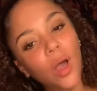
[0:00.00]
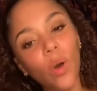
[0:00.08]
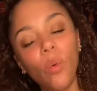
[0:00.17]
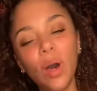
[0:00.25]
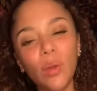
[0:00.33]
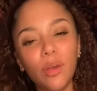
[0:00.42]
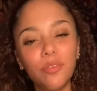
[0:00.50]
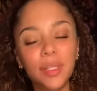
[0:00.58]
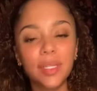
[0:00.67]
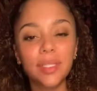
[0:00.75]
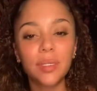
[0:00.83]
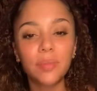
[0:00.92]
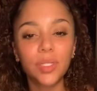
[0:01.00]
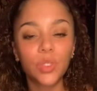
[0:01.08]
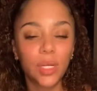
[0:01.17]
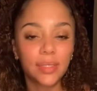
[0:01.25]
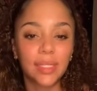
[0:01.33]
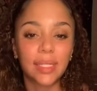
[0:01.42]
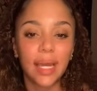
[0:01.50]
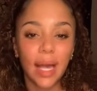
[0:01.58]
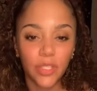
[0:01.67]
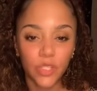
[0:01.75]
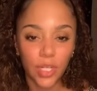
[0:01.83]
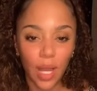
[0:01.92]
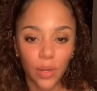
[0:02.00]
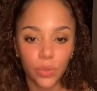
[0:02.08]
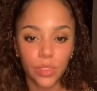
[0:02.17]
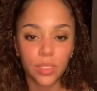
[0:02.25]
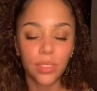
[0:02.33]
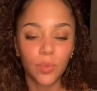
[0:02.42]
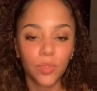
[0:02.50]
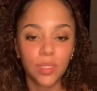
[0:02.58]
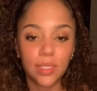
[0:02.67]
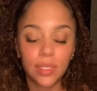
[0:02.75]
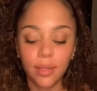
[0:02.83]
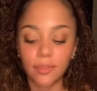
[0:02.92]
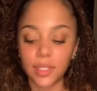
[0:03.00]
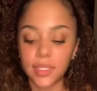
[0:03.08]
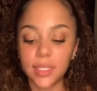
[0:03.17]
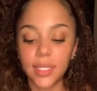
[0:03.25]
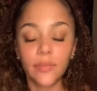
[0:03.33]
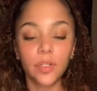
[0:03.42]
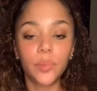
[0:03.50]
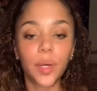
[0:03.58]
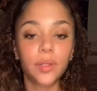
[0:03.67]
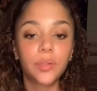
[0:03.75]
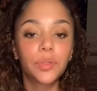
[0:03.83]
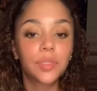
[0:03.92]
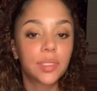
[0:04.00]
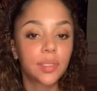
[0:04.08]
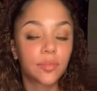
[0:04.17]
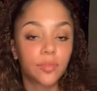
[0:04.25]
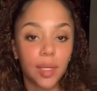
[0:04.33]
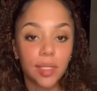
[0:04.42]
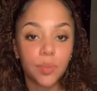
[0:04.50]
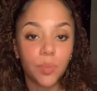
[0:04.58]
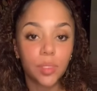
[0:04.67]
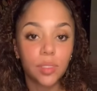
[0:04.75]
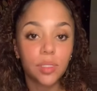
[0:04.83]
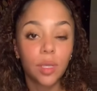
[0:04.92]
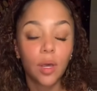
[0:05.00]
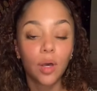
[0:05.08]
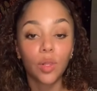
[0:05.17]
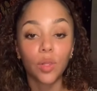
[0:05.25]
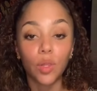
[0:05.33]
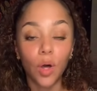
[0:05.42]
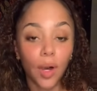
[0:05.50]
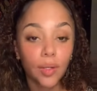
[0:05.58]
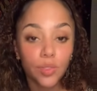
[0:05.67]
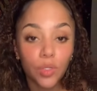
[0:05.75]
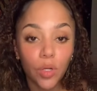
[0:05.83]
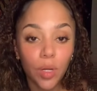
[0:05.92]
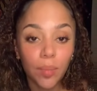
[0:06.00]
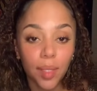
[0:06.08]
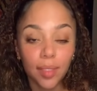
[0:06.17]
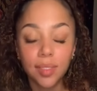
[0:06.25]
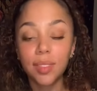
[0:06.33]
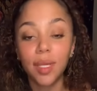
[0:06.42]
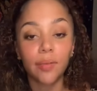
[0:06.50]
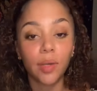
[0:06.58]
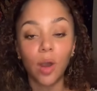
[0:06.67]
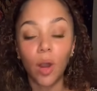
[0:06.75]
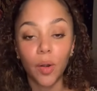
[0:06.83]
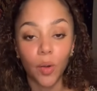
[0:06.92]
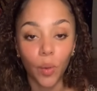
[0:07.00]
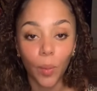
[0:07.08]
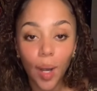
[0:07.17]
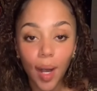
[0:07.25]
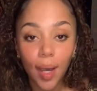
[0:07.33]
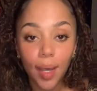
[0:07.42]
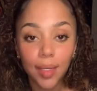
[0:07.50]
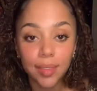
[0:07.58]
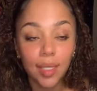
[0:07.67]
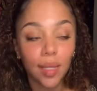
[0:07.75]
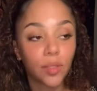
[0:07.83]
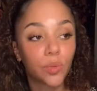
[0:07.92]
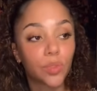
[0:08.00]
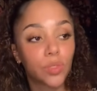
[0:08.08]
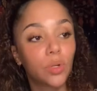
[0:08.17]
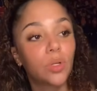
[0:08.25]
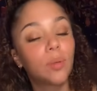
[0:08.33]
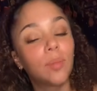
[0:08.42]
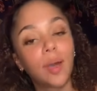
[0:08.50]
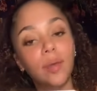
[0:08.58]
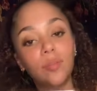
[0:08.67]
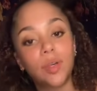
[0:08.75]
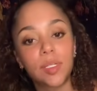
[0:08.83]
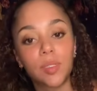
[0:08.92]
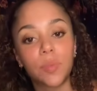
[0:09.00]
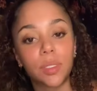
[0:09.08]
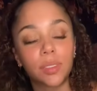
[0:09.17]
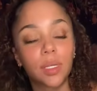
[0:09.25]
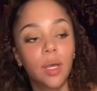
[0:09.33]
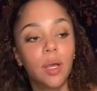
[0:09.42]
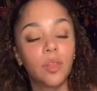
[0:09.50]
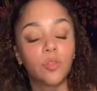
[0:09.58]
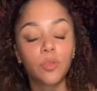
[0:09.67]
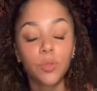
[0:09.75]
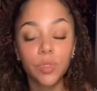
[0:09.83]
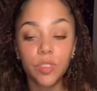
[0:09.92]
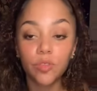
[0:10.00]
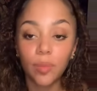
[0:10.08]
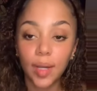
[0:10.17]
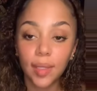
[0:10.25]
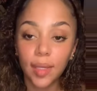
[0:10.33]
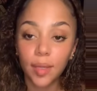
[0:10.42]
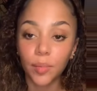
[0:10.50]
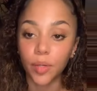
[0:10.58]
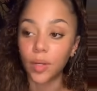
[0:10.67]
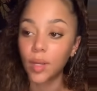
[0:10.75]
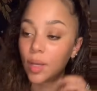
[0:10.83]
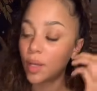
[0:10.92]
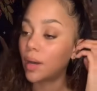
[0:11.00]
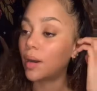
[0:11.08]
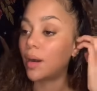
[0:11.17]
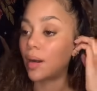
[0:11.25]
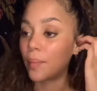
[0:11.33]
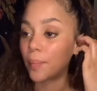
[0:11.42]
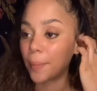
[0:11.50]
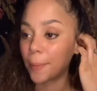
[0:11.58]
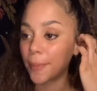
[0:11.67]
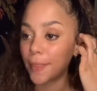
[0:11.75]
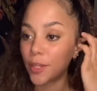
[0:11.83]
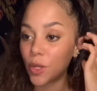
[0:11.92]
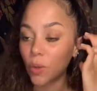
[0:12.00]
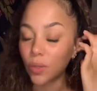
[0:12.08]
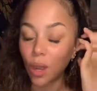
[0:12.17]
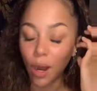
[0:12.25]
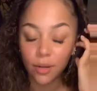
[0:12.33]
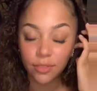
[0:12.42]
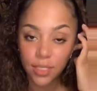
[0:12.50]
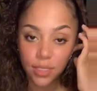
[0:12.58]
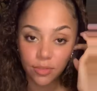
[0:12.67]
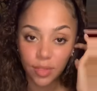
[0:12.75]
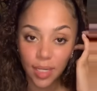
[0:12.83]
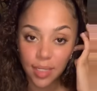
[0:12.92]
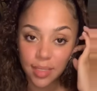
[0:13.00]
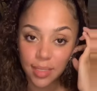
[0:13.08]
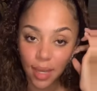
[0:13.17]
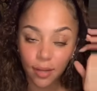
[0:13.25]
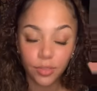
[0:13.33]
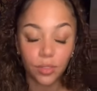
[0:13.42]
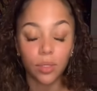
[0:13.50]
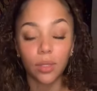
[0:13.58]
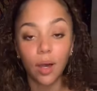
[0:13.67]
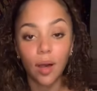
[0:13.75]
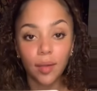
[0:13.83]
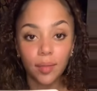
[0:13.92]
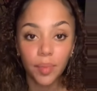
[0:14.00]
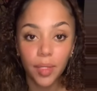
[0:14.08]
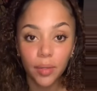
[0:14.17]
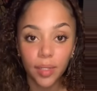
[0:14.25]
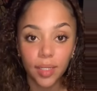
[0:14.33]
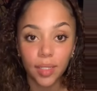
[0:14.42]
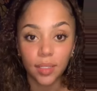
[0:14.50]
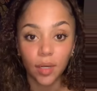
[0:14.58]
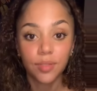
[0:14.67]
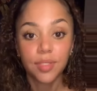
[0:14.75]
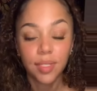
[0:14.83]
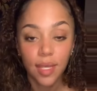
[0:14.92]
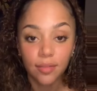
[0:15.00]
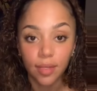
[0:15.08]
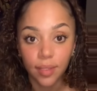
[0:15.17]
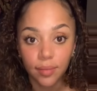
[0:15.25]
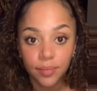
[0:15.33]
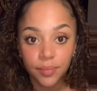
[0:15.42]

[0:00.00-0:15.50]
why do I feel like somebody tried to cash out someone's savings? The Seven of Pentacles is investments, long-term, like this is giving ROI. It's like the return on my investment, the fruits of my labor, um, you know, the harvest phase after a long period of saving